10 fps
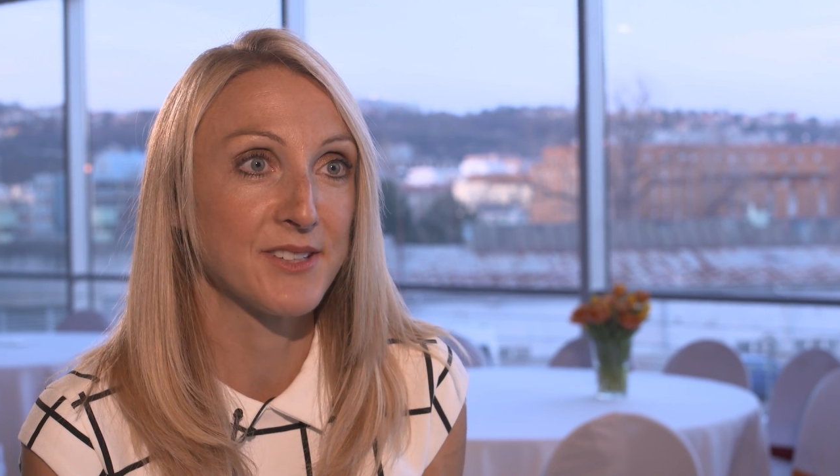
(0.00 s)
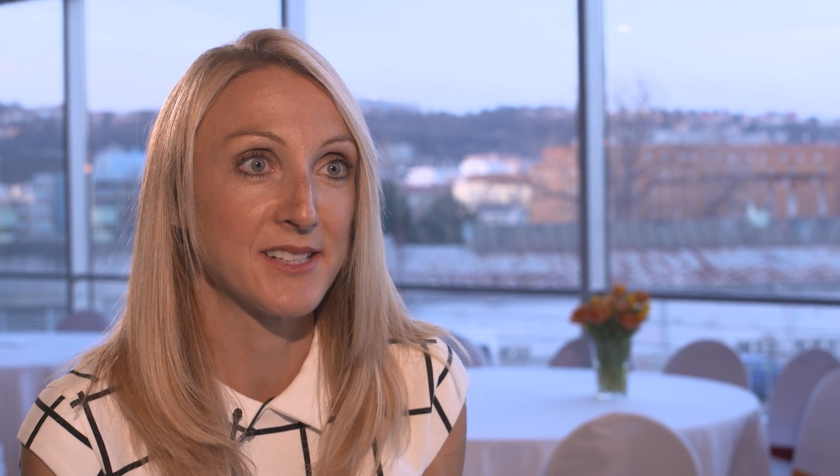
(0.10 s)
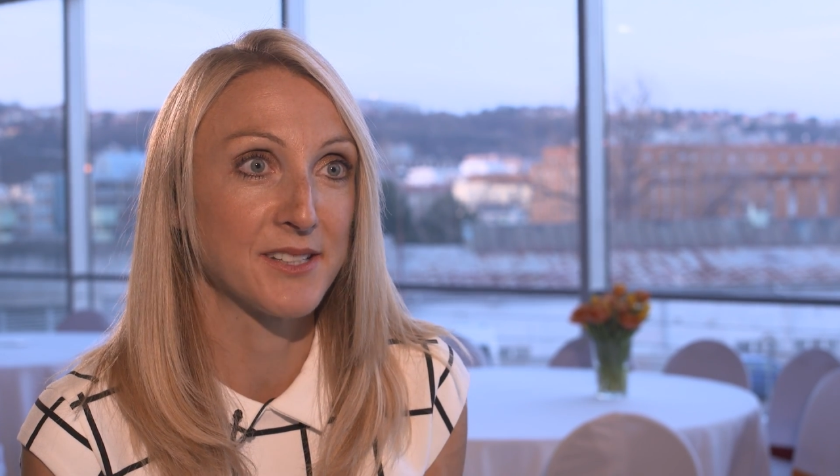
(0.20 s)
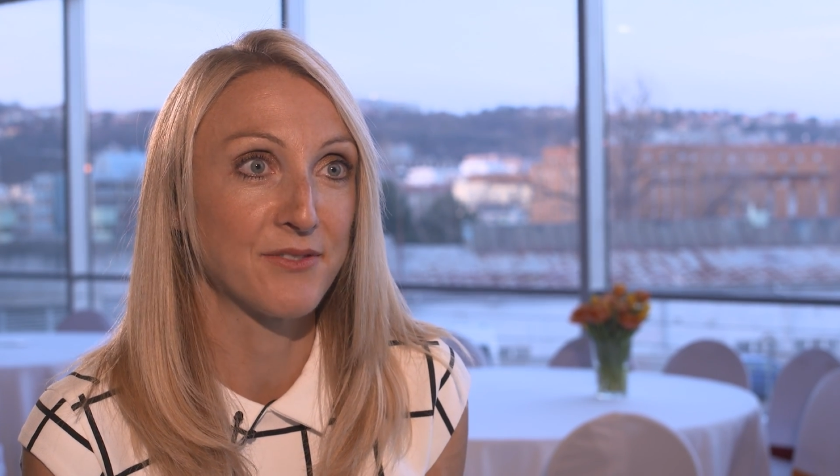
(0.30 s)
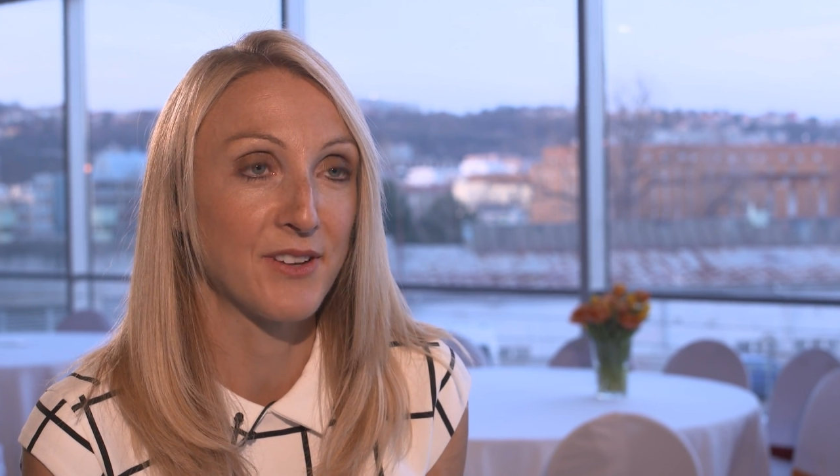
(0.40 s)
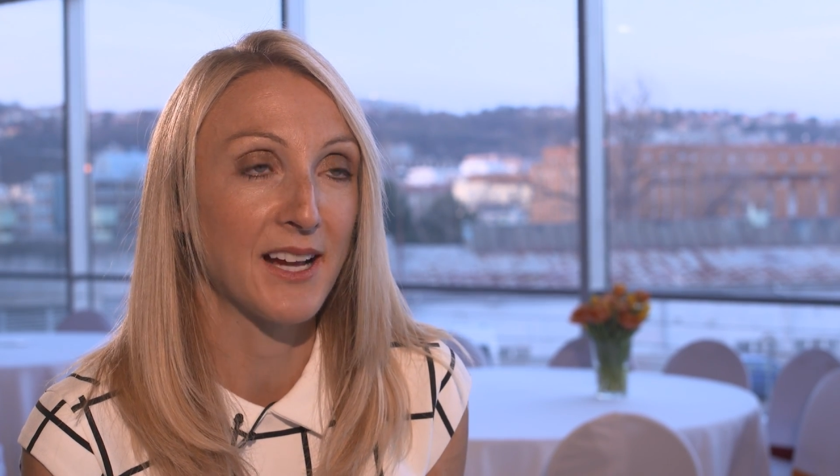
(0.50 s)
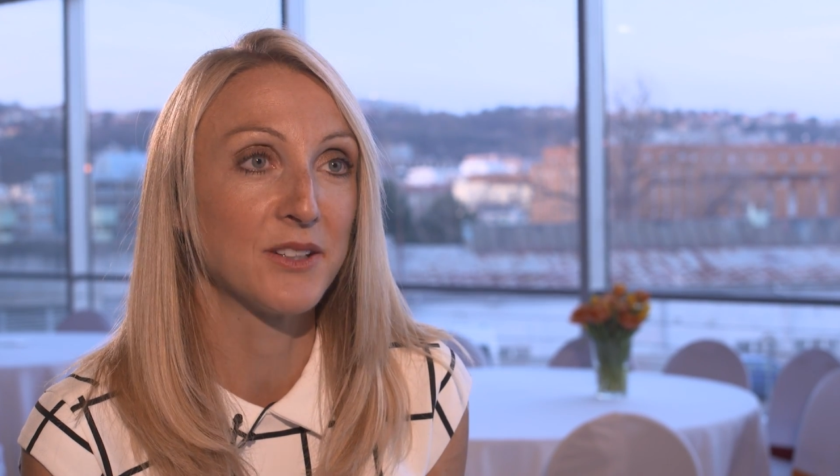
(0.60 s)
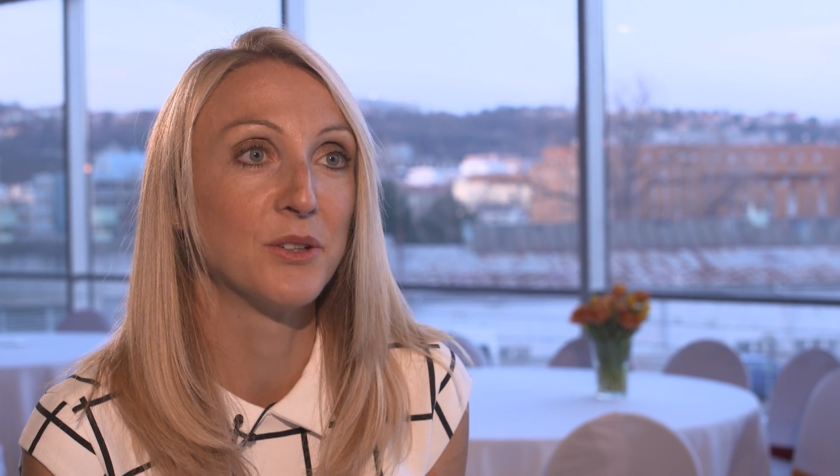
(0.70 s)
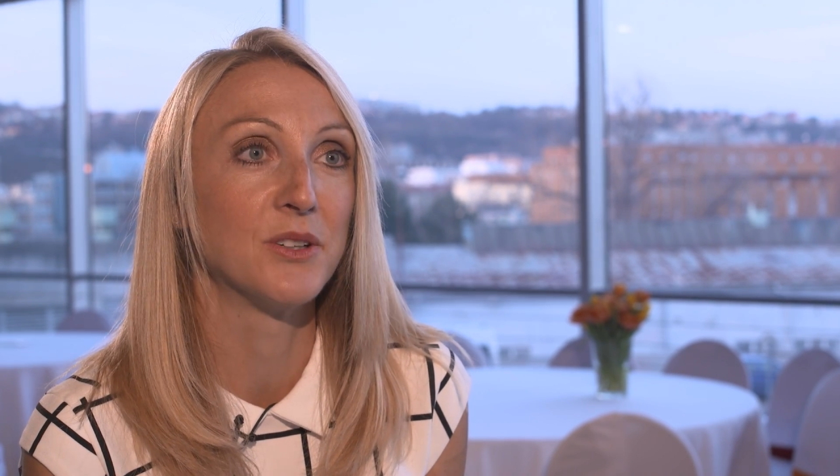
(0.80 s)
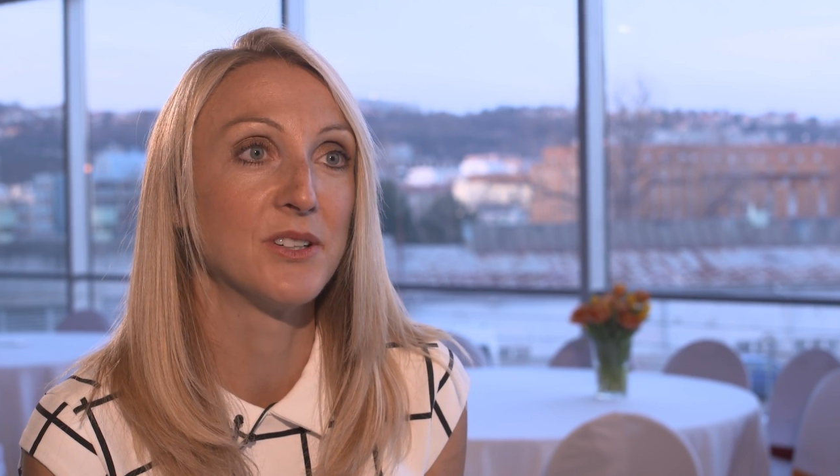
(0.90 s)
a flat
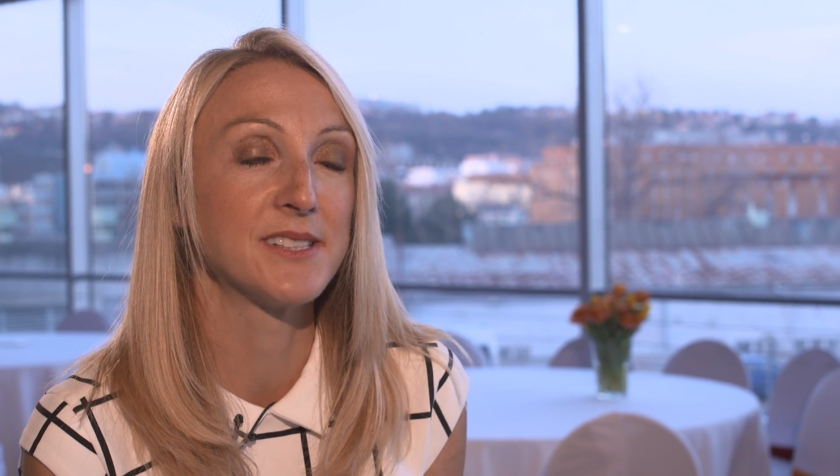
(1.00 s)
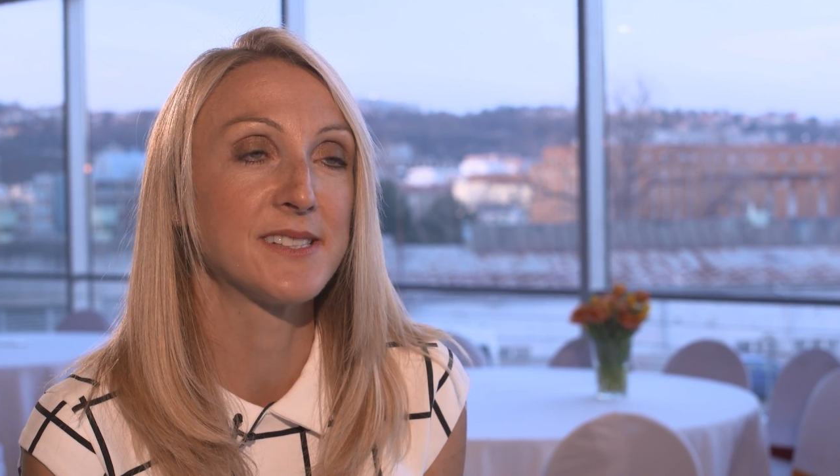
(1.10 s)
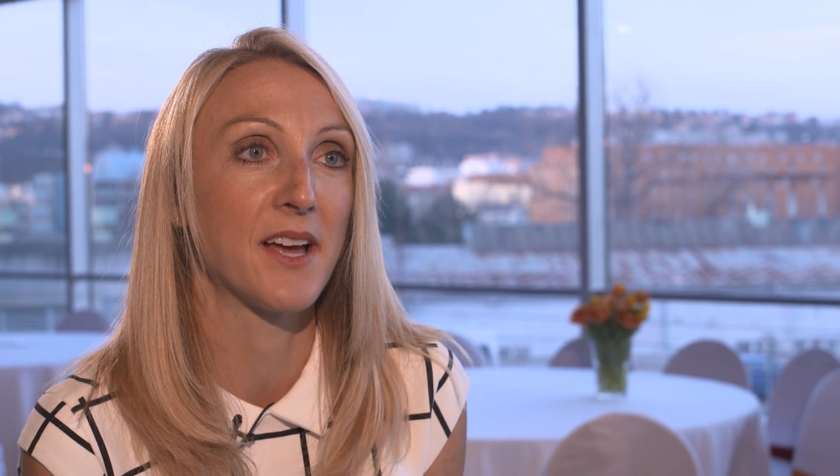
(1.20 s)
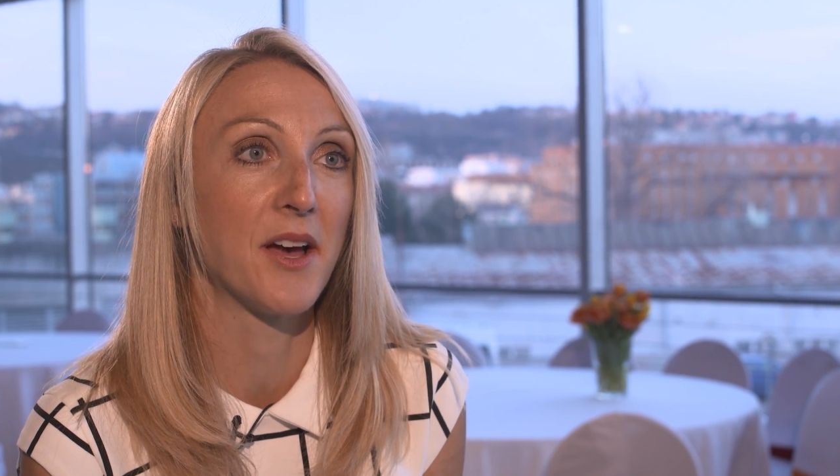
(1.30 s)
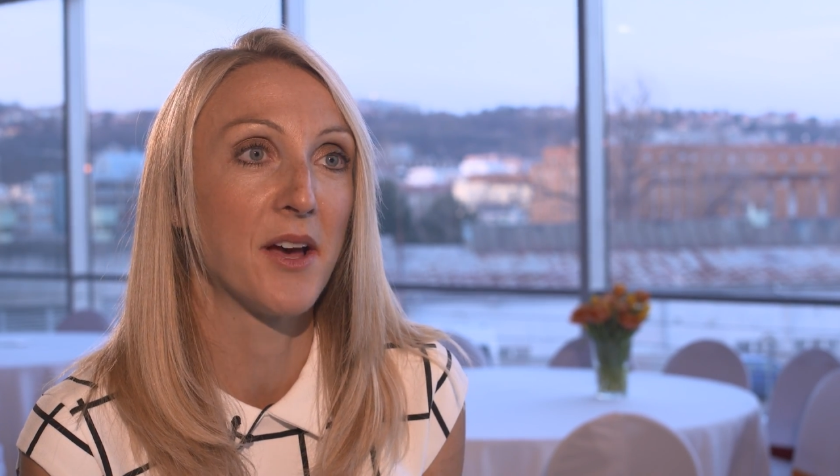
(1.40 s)
course.